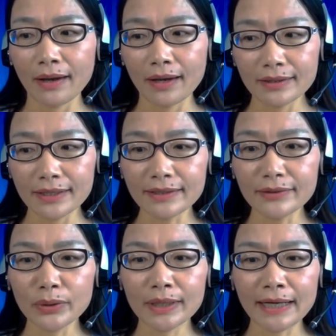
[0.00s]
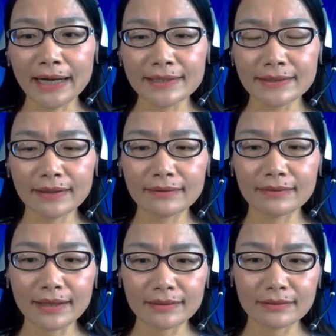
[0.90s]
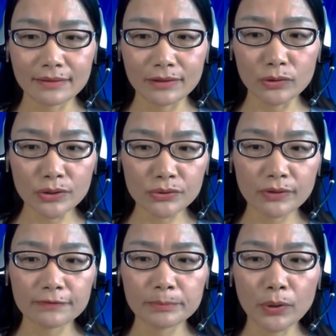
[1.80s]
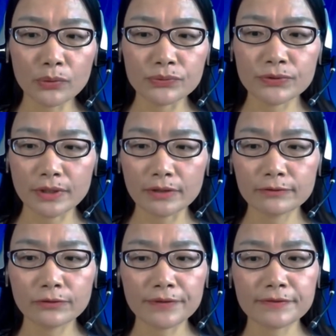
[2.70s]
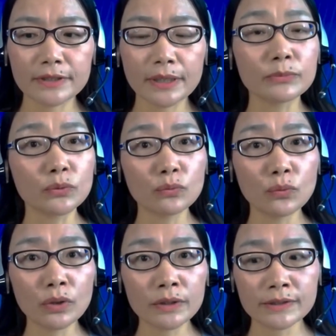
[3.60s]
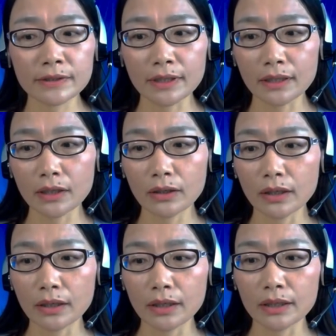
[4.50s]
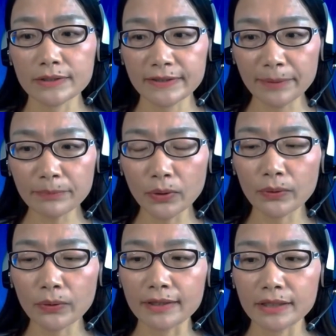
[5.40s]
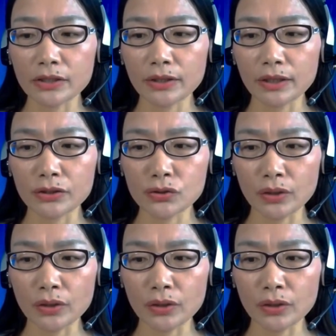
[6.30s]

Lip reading: and then realizing that lots of posts for FCM was simple and in